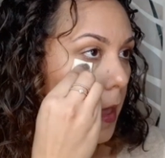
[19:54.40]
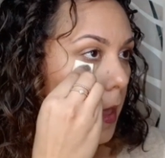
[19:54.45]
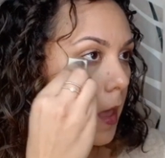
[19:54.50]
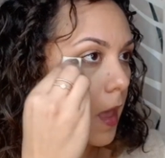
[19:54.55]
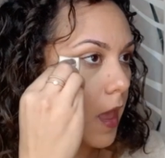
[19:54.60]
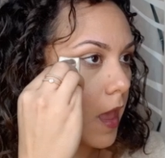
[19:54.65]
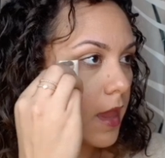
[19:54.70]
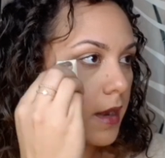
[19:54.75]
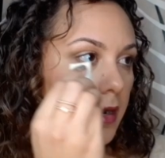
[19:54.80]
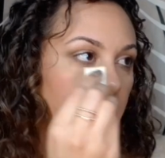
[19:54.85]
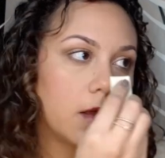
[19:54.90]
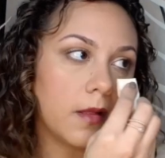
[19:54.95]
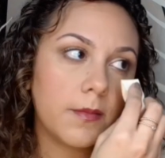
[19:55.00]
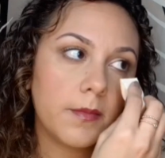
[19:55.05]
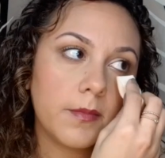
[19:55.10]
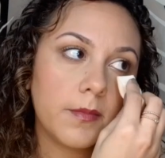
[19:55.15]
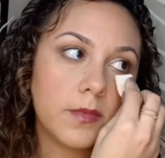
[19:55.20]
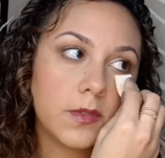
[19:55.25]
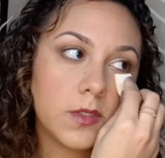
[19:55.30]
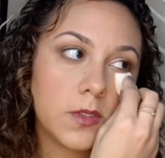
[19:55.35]
and
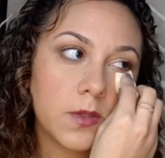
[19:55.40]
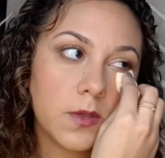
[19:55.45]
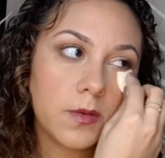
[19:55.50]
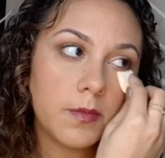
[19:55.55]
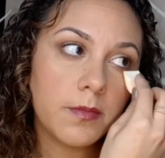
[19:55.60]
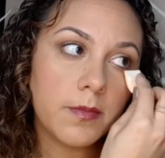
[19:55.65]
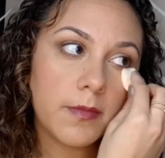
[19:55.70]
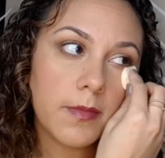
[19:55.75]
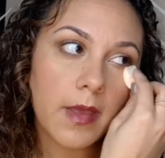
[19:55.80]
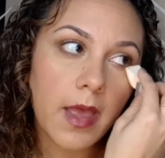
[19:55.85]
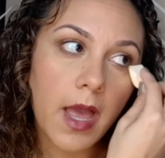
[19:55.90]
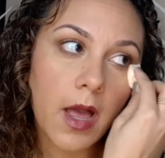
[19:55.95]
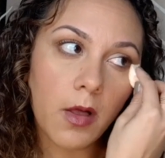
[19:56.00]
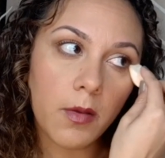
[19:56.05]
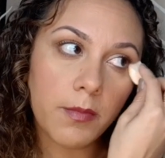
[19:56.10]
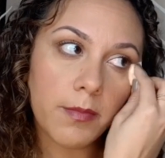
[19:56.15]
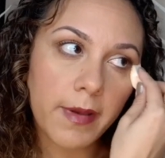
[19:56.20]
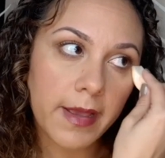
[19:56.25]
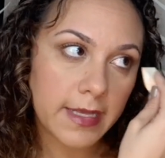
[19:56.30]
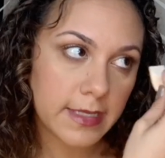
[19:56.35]
to
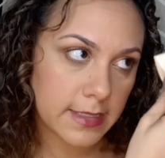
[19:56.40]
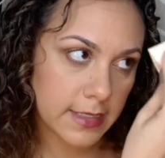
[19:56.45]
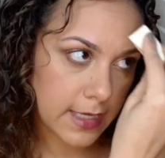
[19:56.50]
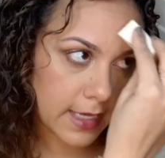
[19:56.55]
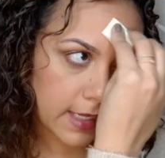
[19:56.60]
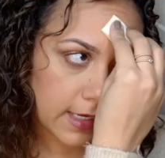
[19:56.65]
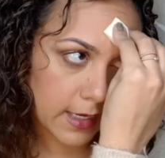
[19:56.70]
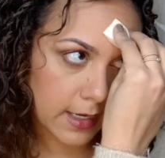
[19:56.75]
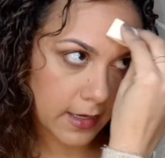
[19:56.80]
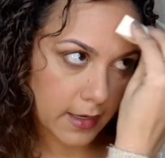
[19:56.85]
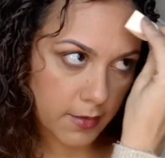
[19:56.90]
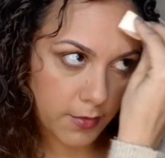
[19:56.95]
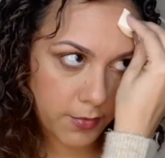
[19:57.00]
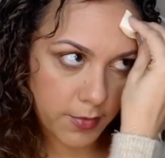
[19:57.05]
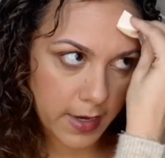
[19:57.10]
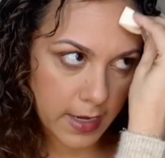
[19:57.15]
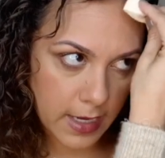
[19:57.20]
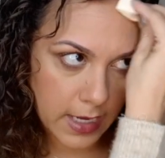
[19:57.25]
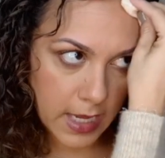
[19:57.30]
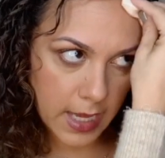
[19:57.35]
help my skin
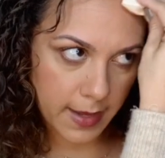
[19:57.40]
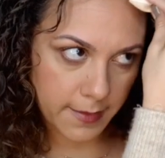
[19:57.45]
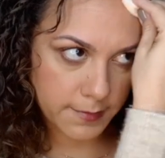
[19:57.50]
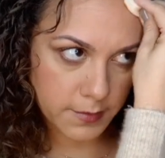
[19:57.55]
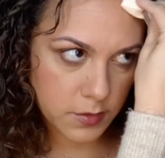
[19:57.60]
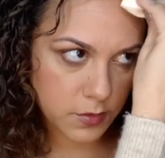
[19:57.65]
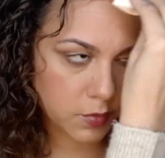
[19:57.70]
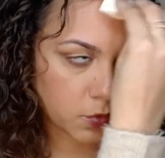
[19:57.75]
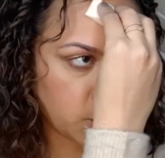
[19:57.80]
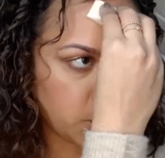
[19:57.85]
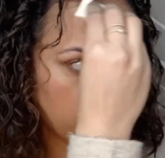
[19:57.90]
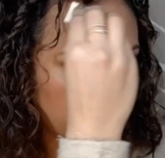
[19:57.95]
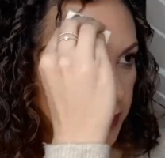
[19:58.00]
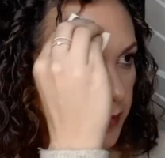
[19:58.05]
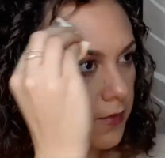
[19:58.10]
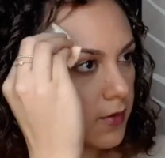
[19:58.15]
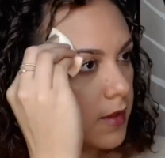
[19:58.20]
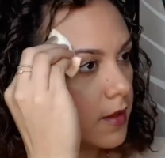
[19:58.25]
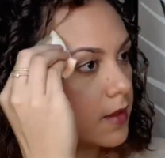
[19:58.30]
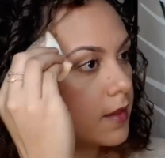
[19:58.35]
really
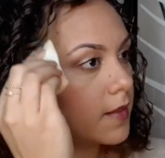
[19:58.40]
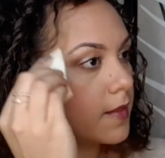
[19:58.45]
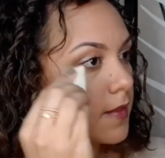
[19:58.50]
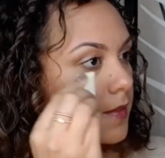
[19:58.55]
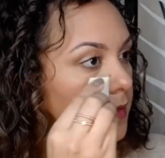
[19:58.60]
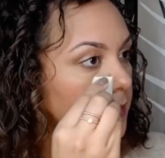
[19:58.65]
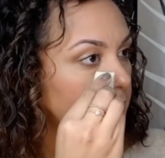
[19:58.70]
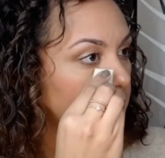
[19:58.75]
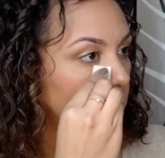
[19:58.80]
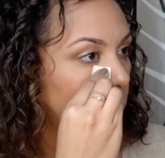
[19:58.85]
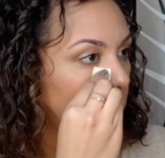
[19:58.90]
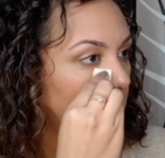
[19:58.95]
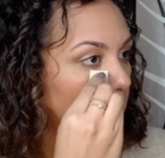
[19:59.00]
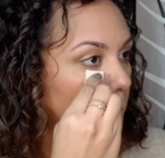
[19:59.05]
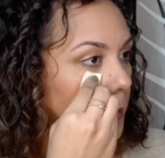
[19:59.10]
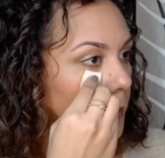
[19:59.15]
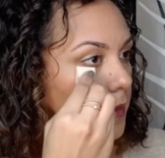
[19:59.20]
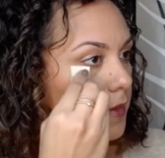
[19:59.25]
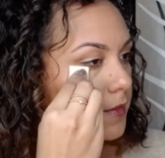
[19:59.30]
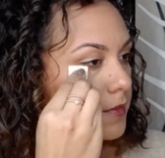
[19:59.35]
absorb
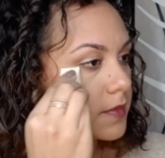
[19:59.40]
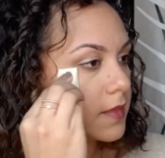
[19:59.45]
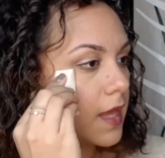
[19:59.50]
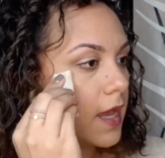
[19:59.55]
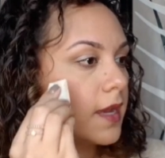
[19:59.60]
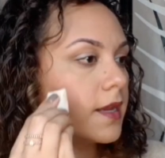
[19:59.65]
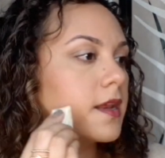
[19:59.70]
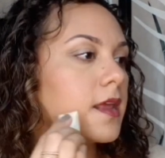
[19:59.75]
that